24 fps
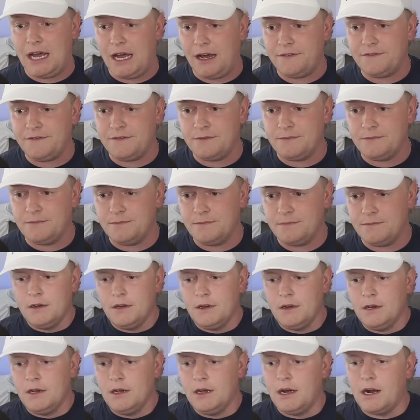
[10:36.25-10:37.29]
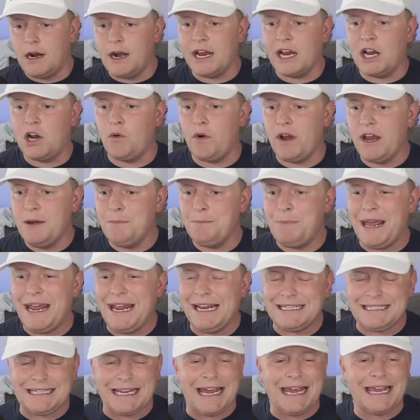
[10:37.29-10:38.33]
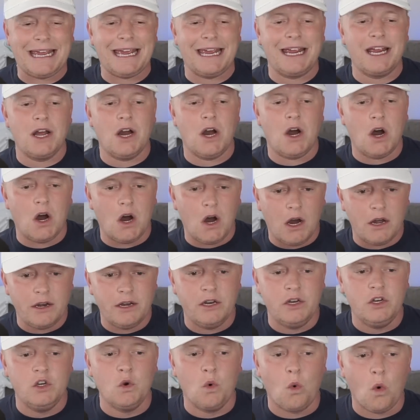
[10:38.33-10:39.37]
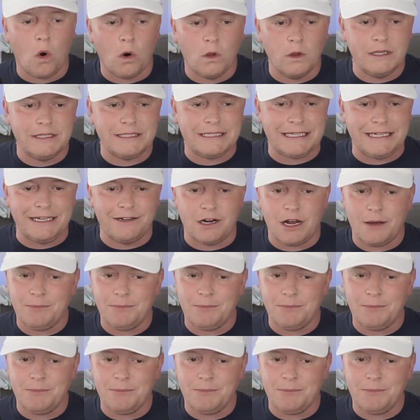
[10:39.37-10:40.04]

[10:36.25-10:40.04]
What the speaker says: All right, Green Bay taking on New Orleans here,